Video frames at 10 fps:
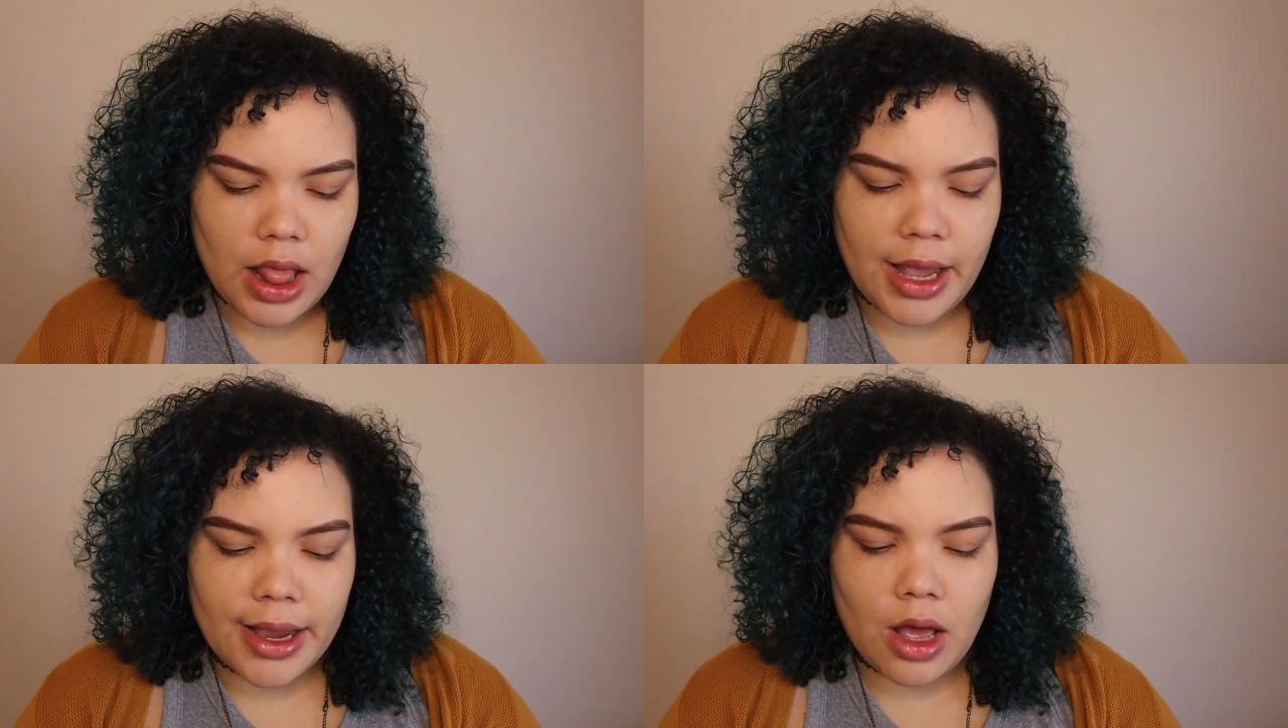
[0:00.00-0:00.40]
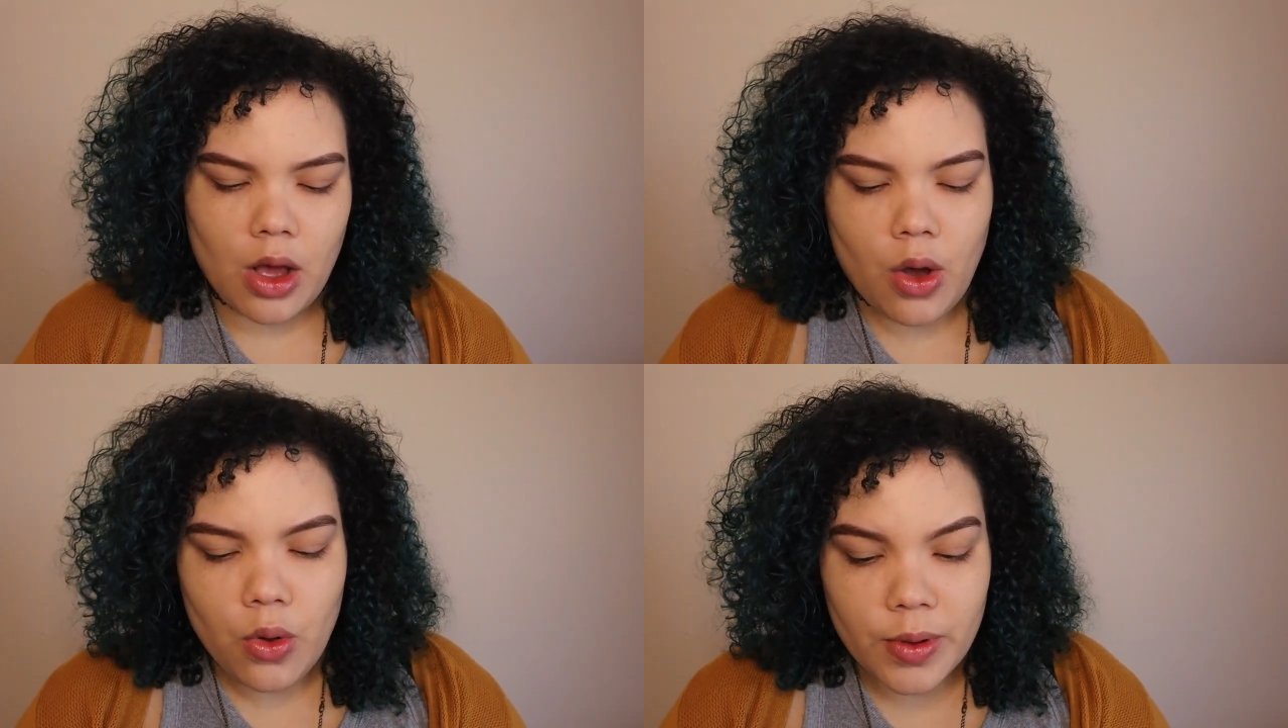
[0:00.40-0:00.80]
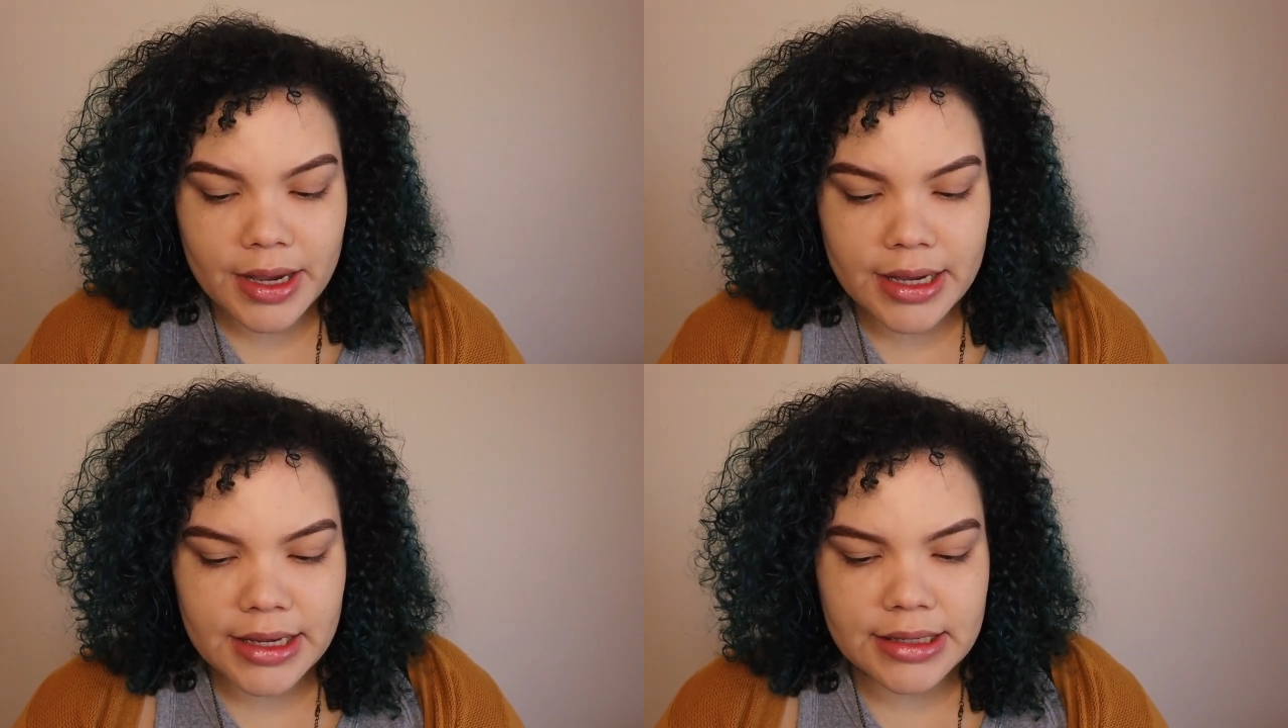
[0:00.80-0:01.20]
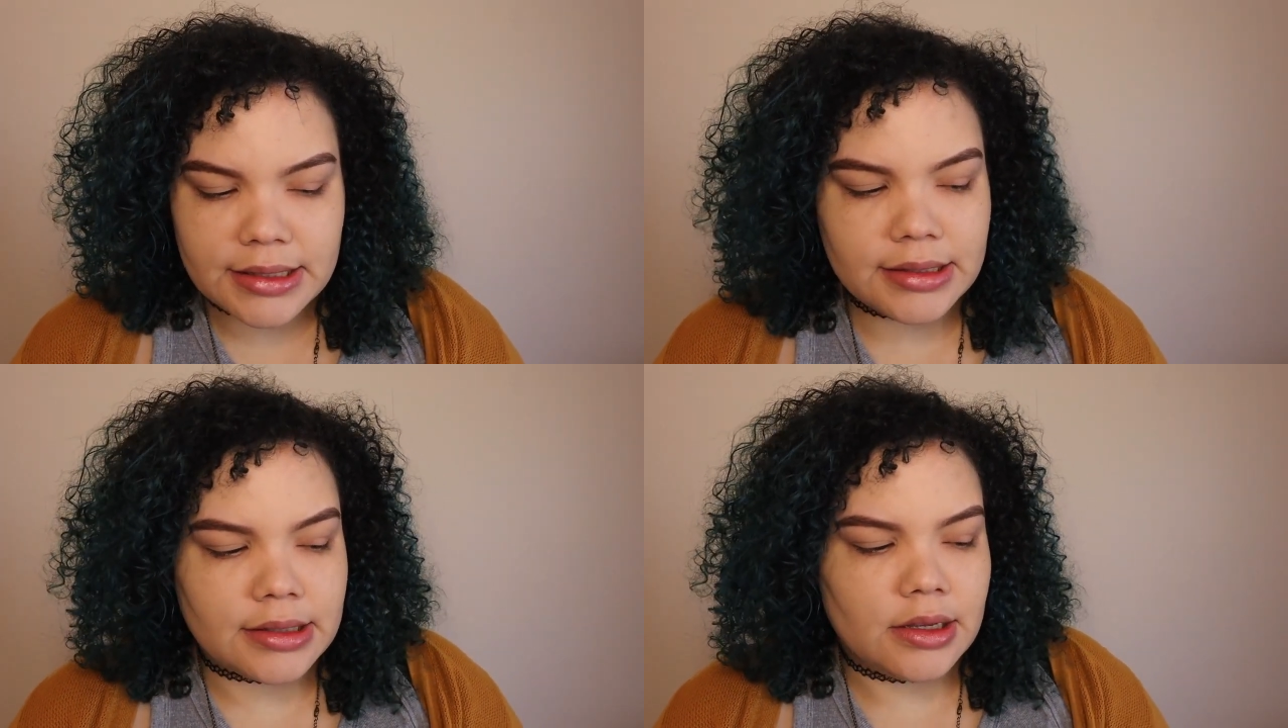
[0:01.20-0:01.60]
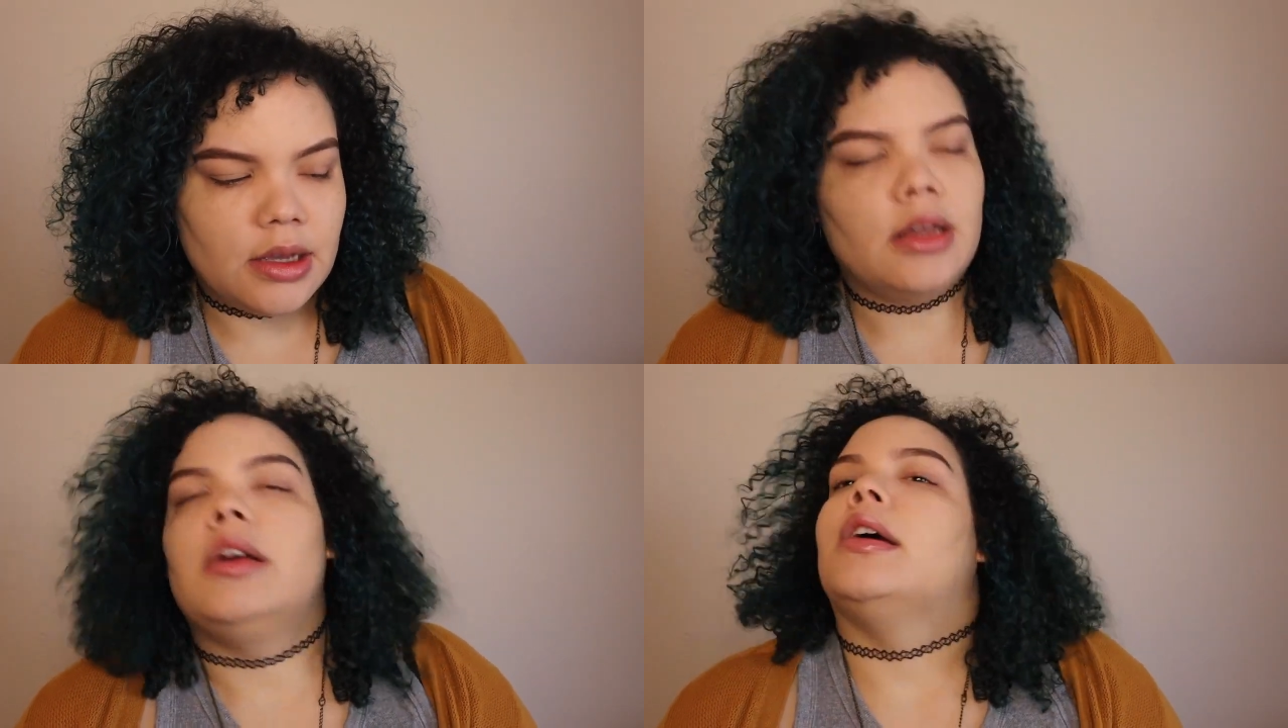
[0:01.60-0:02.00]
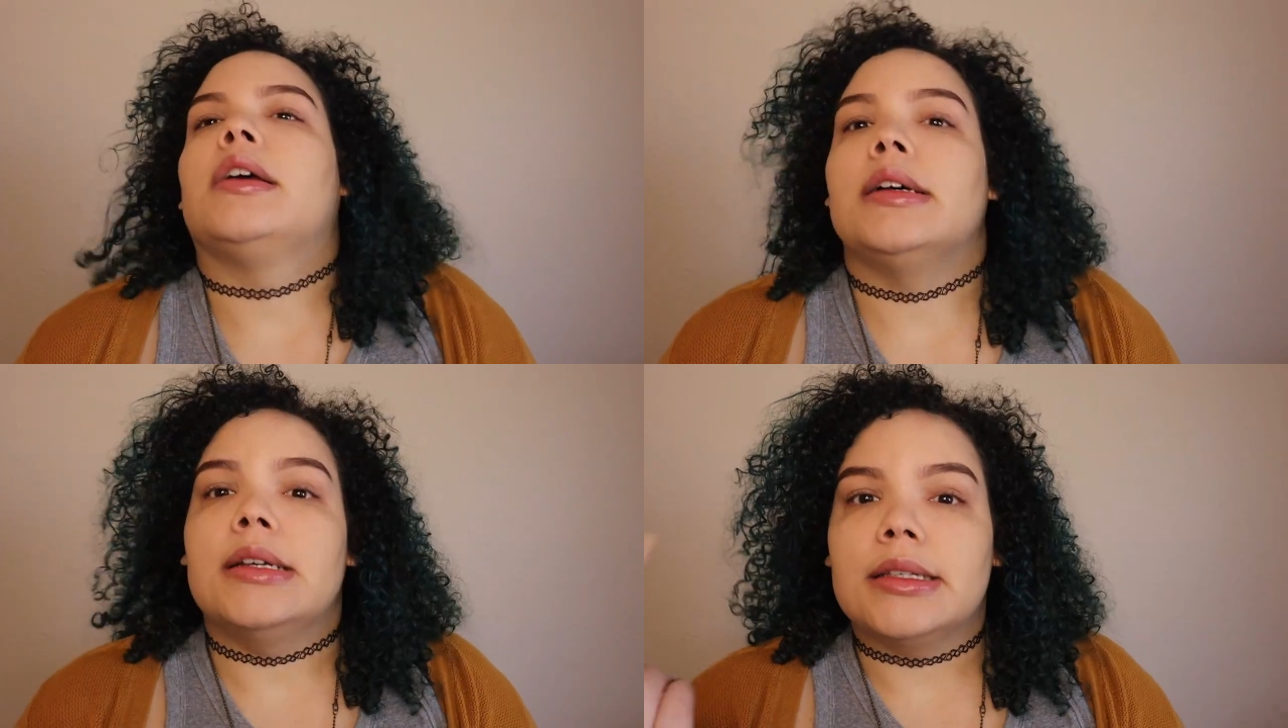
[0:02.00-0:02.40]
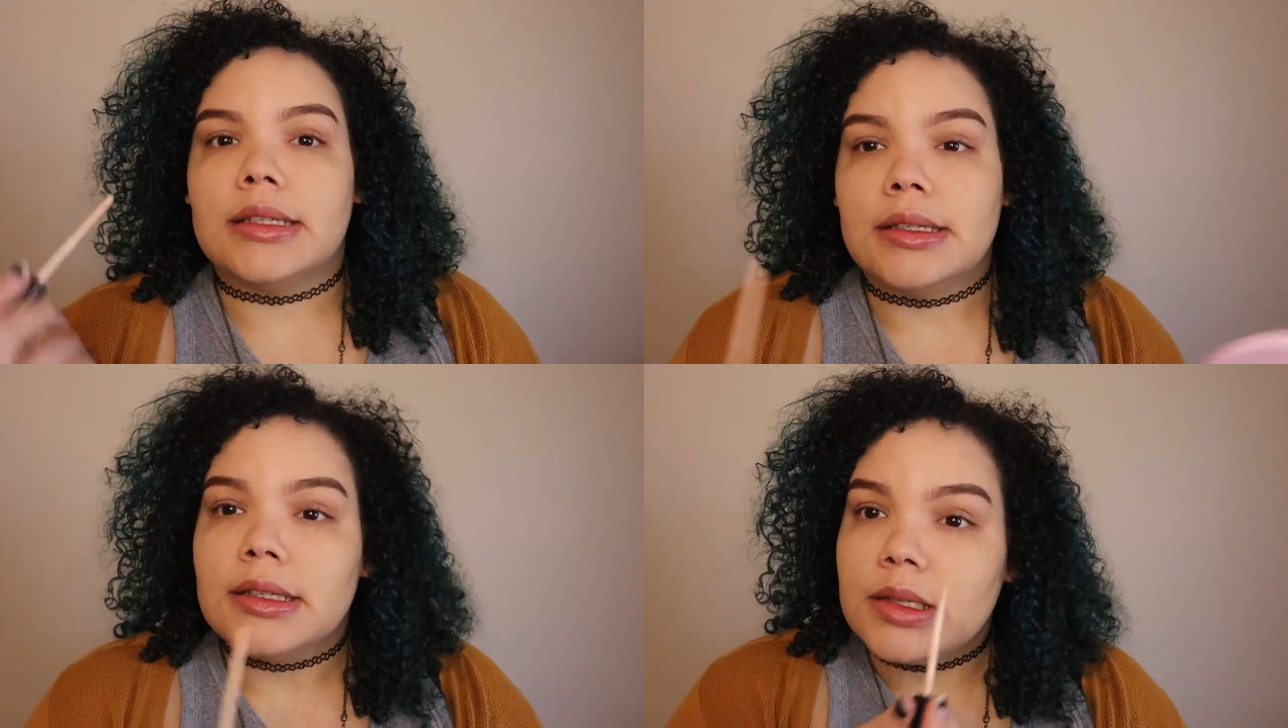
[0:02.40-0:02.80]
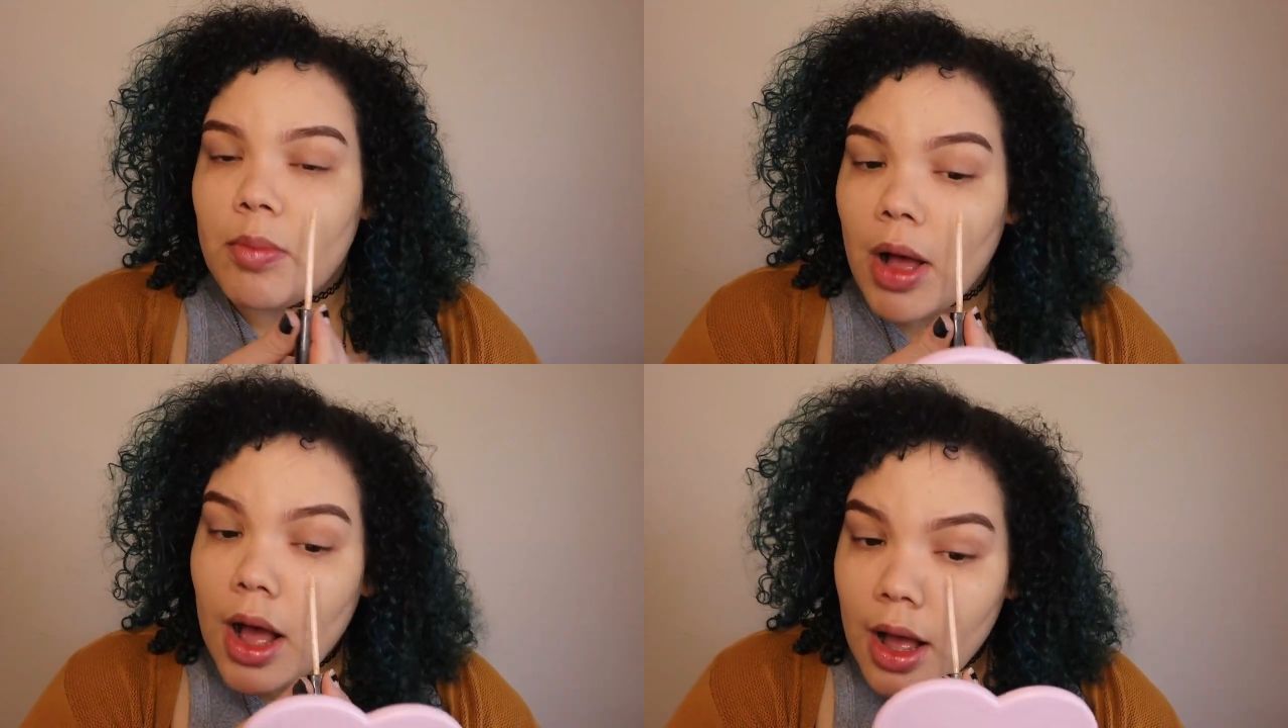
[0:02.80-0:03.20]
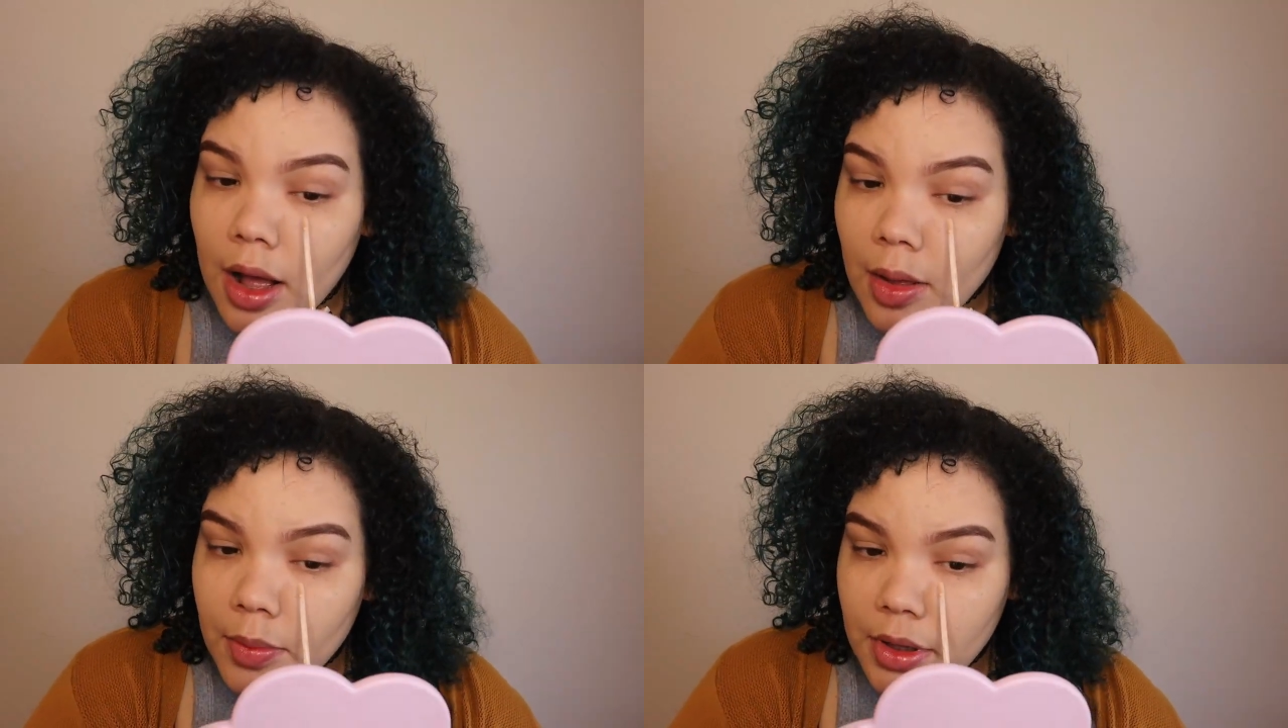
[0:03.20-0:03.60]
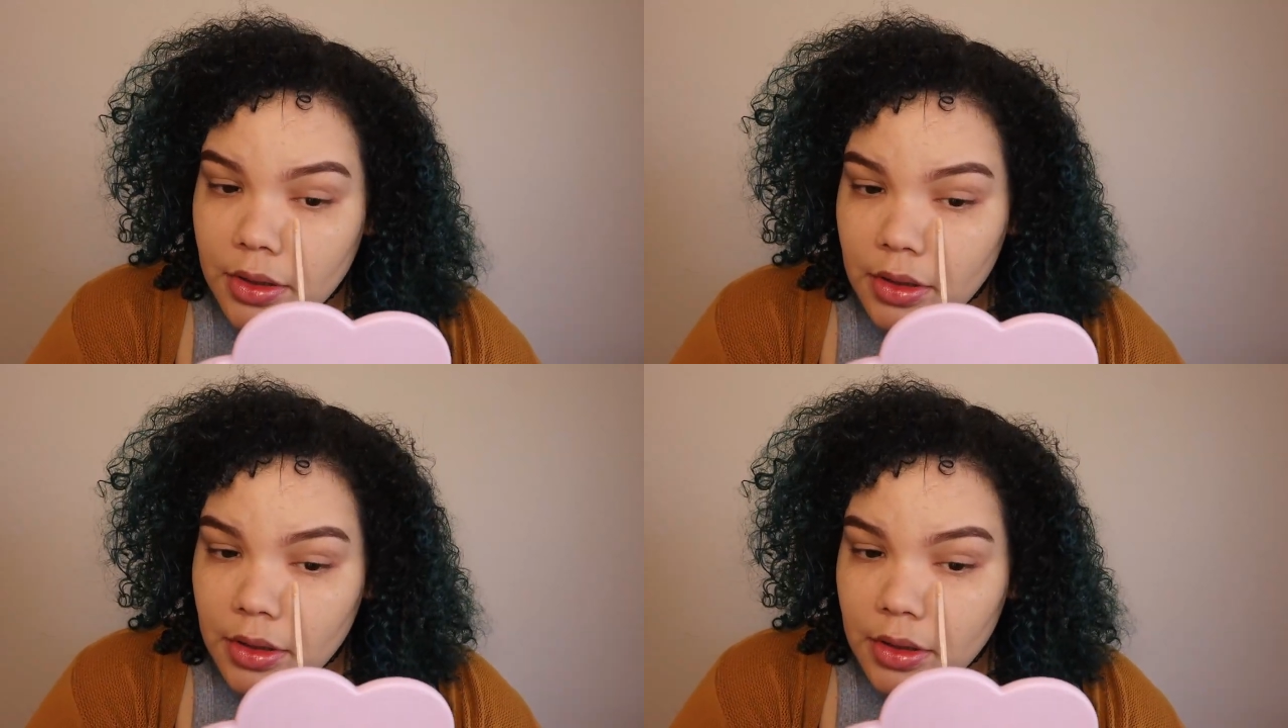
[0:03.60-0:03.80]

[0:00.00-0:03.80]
Like always, because this is bomb.